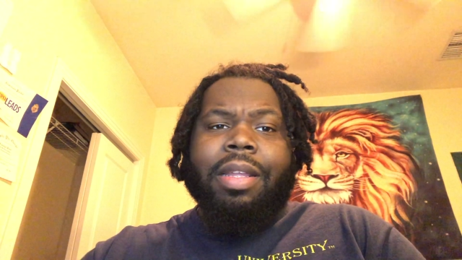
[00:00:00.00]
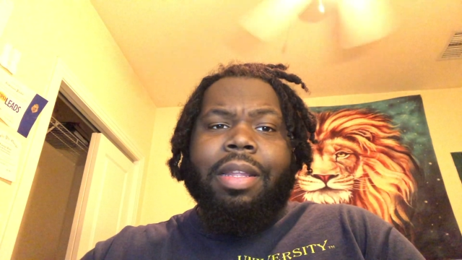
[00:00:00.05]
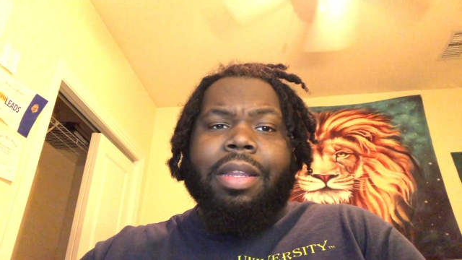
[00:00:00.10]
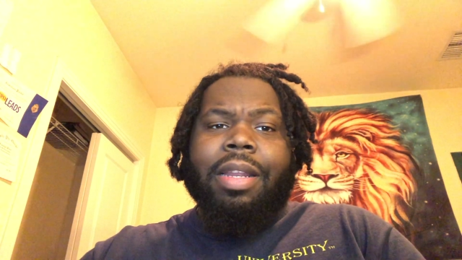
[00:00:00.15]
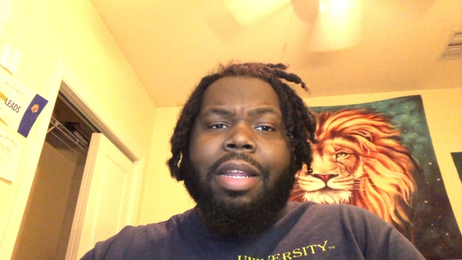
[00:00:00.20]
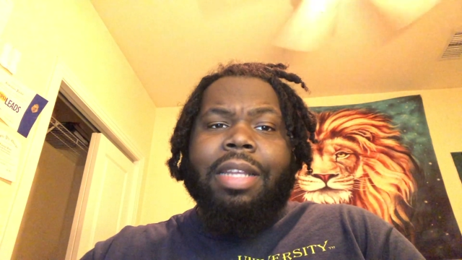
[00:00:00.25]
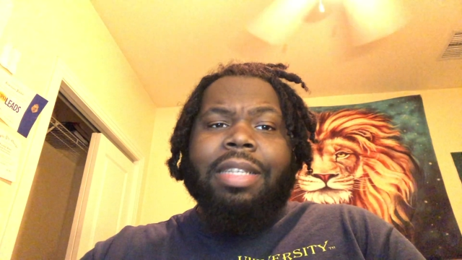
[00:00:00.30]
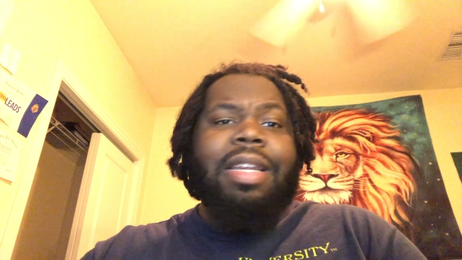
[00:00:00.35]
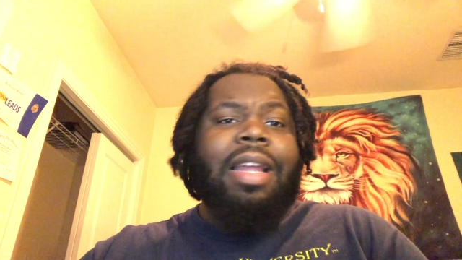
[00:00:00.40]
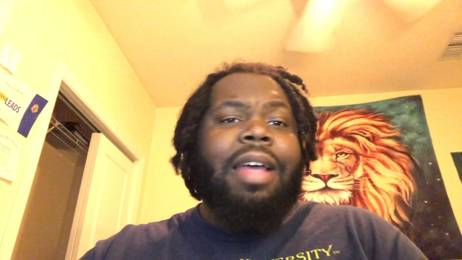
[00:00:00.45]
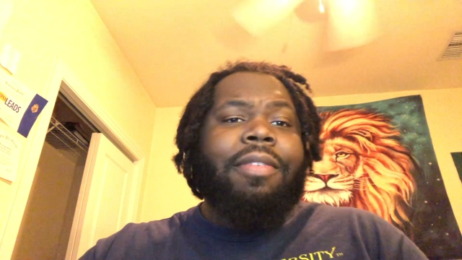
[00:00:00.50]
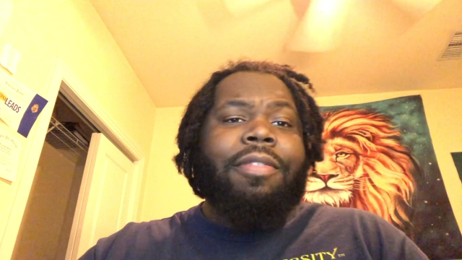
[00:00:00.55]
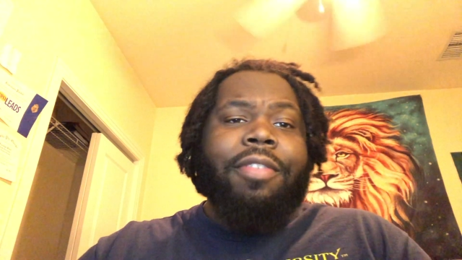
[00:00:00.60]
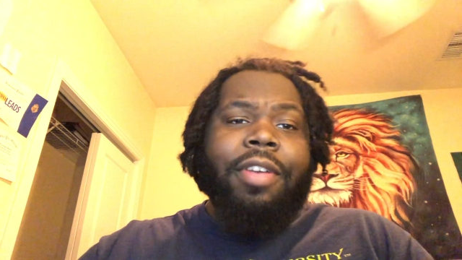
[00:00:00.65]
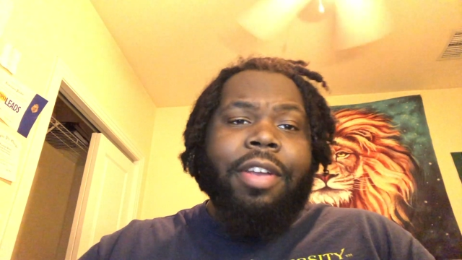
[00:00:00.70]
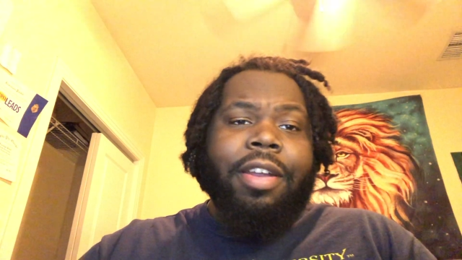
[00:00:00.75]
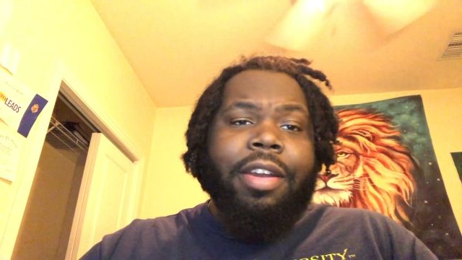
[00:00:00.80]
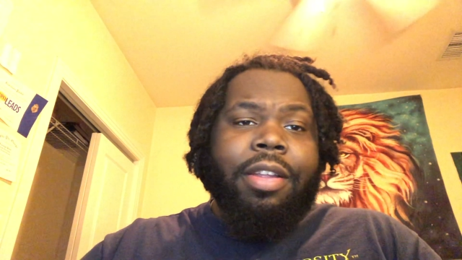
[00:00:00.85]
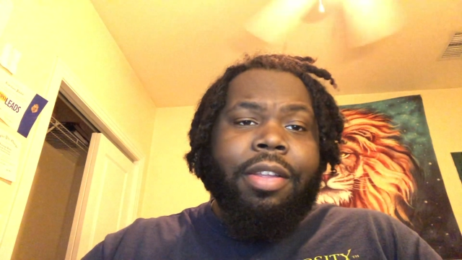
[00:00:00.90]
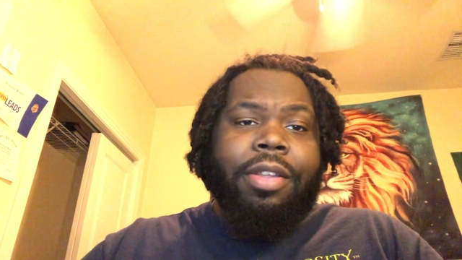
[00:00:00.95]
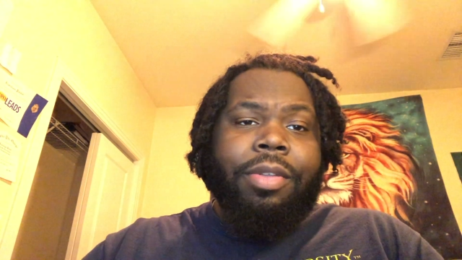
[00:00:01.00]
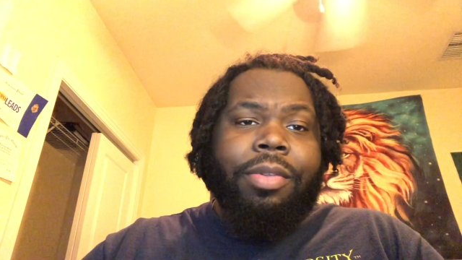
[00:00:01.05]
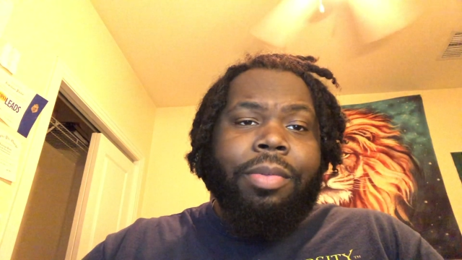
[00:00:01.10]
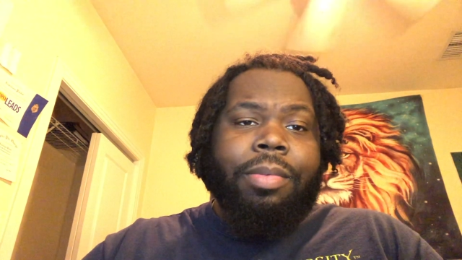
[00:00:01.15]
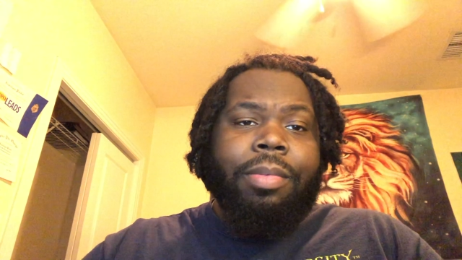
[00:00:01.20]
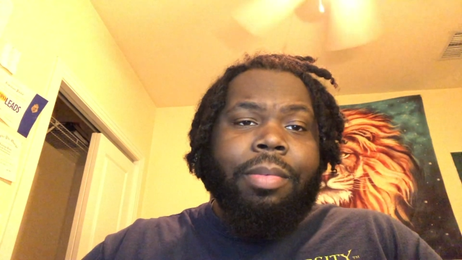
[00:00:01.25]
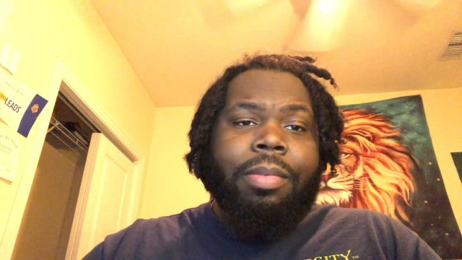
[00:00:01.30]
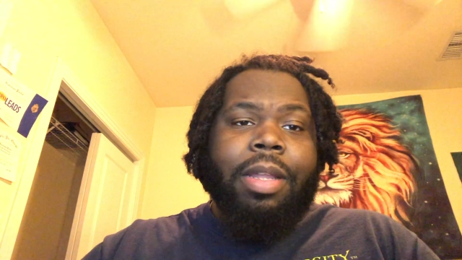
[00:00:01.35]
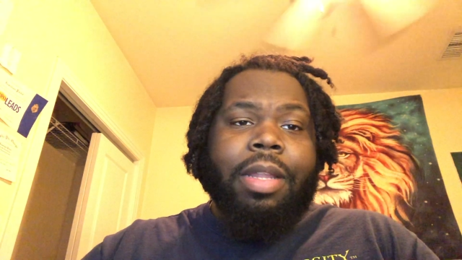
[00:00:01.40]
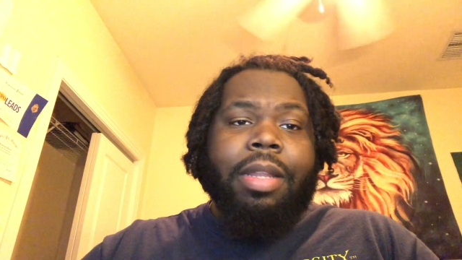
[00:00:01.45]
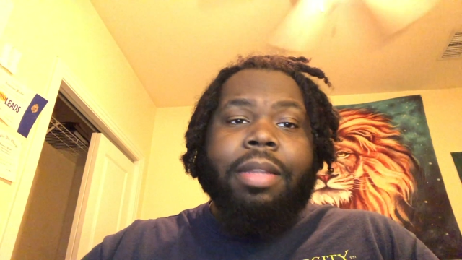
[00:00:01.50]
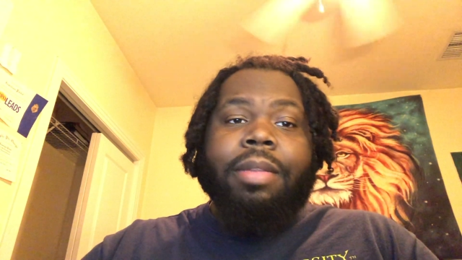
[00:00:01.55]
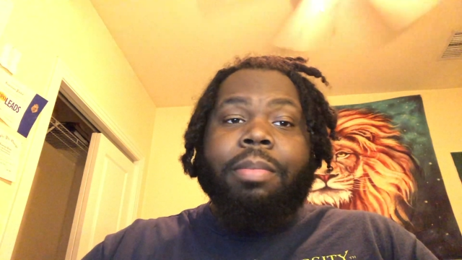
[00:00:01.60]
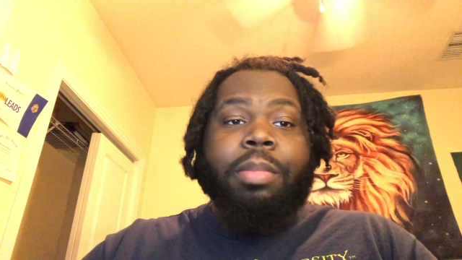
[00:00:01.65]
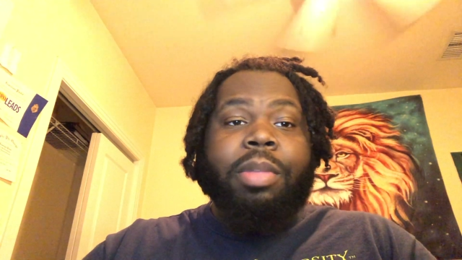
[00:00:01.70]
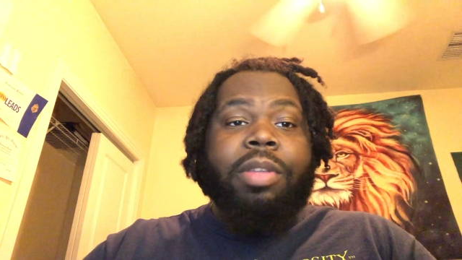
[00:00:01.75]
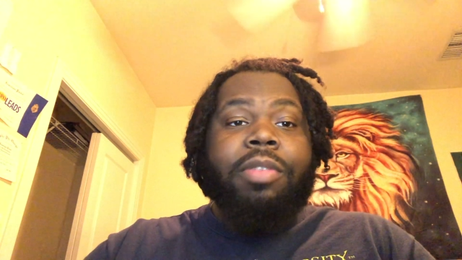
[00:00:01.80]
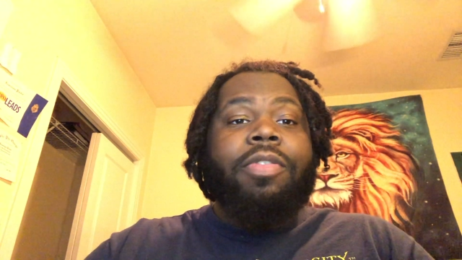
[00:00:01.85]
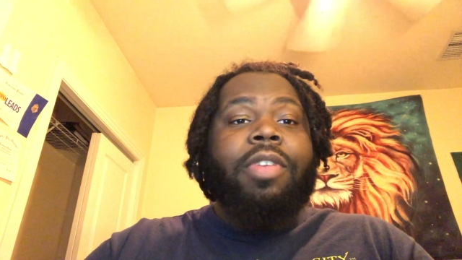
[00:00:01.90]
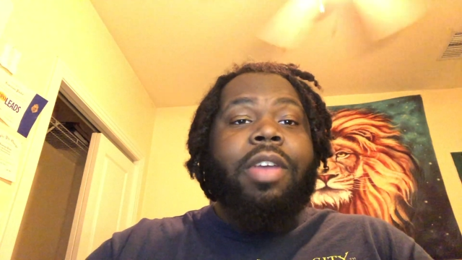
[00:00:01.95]
That's not fair to you.
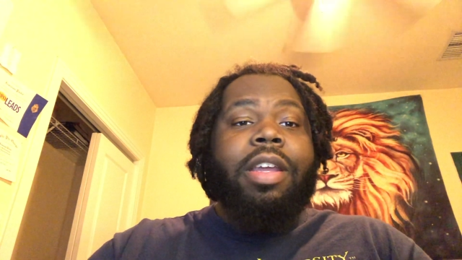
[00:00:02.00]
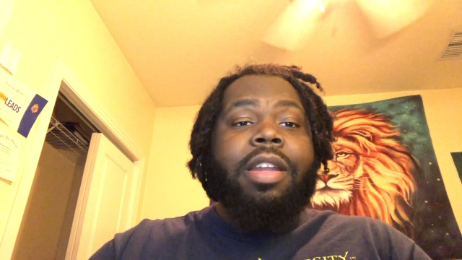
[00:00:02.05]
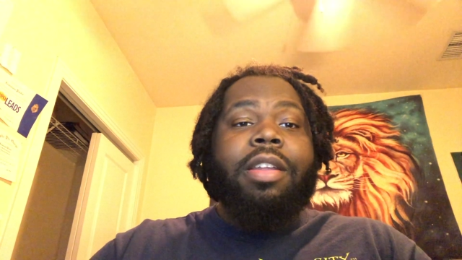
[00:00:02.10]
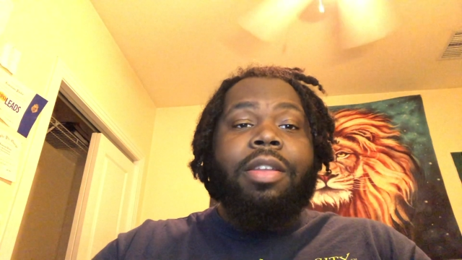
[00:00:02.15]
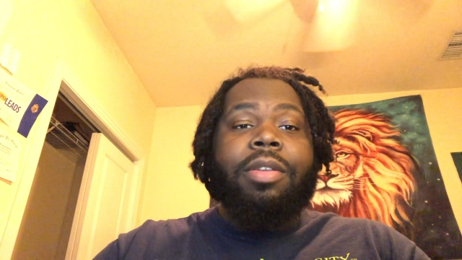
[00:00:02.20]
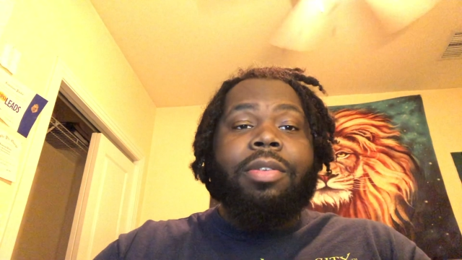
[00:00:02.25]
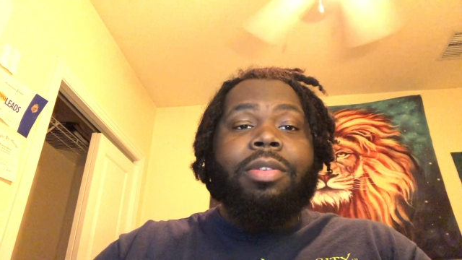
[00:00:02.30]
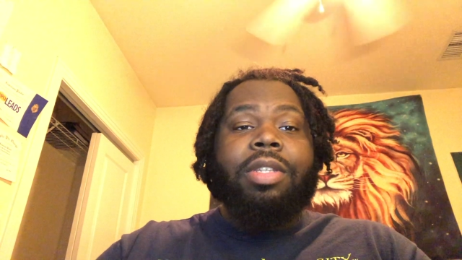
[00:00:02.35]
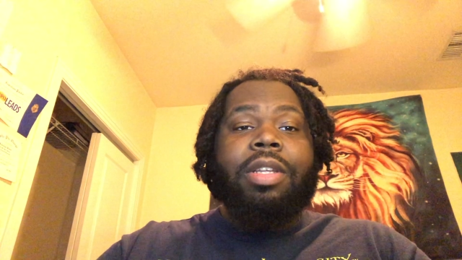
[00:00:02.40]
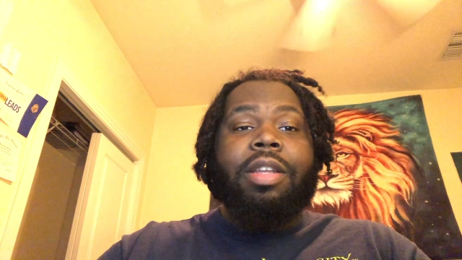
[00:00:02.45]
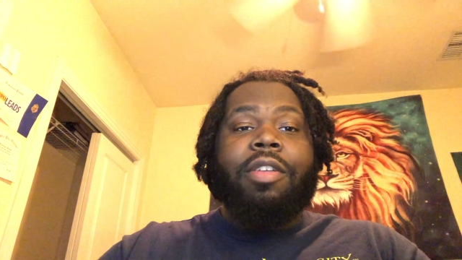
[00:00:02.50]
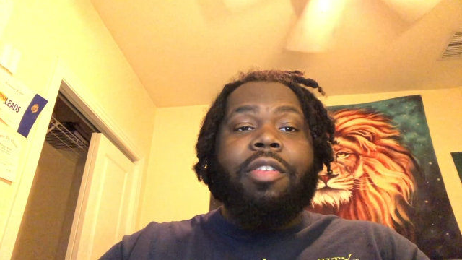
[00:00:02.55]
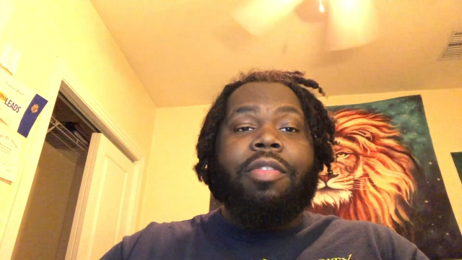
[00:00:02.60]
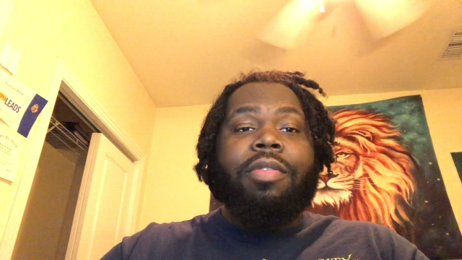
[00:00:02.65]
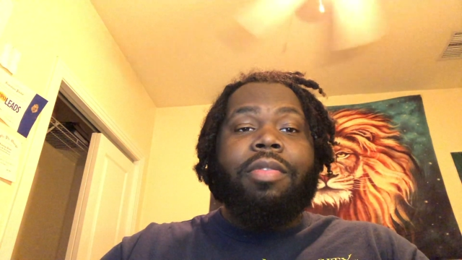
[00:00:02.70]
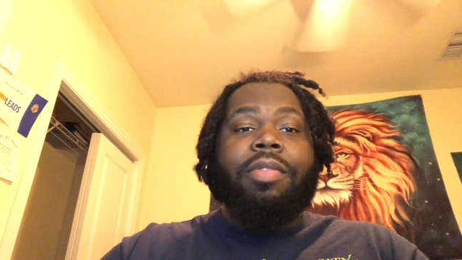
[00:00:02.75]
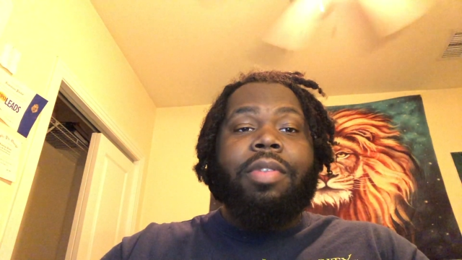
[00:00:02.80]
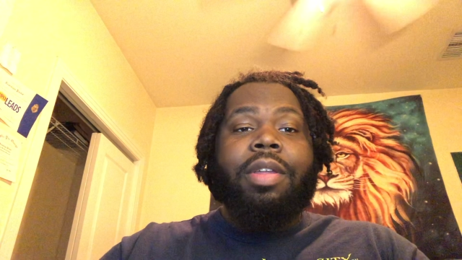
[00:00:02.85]
Be fair to yourself.